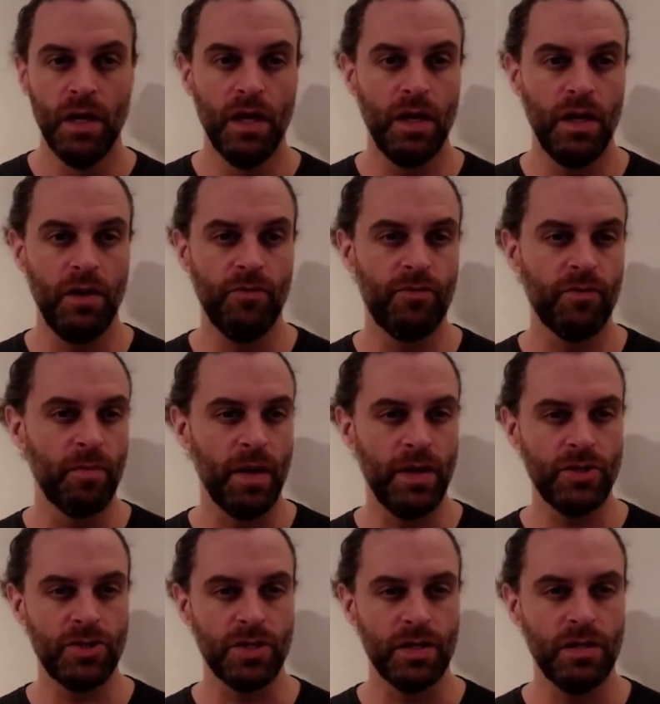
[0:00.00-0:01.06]

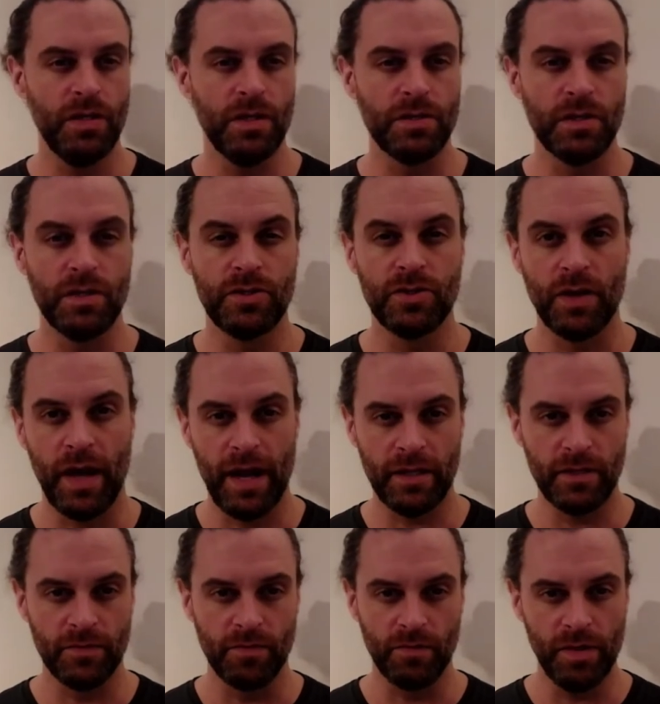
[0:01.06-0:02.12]
Information is an
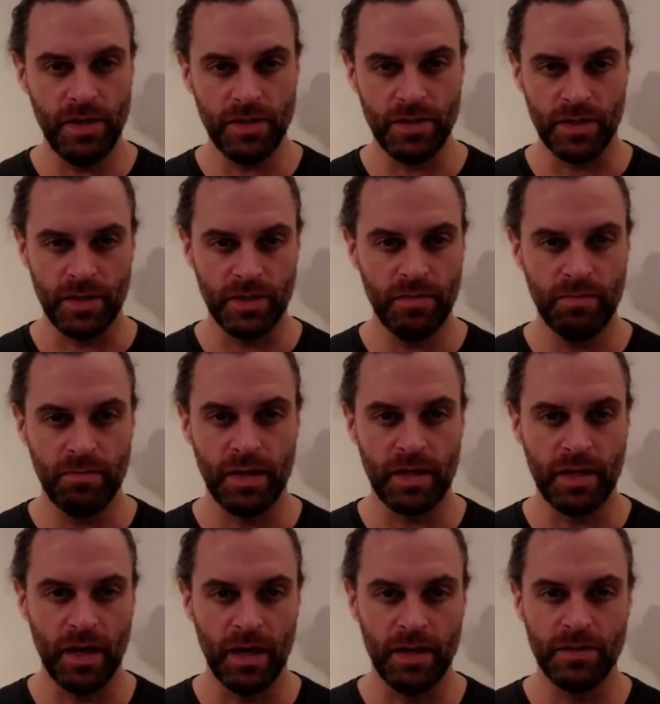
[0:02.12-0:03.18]
attractive reason
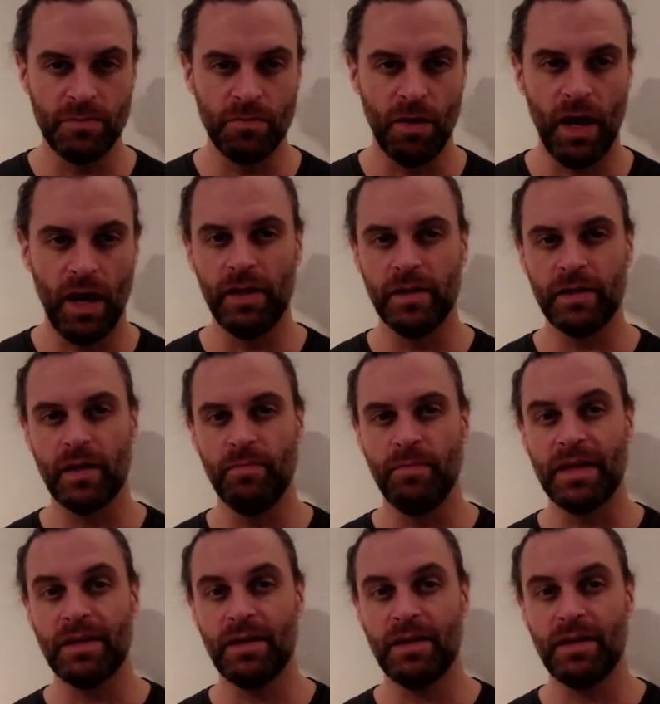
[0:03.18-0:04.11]
because while it can be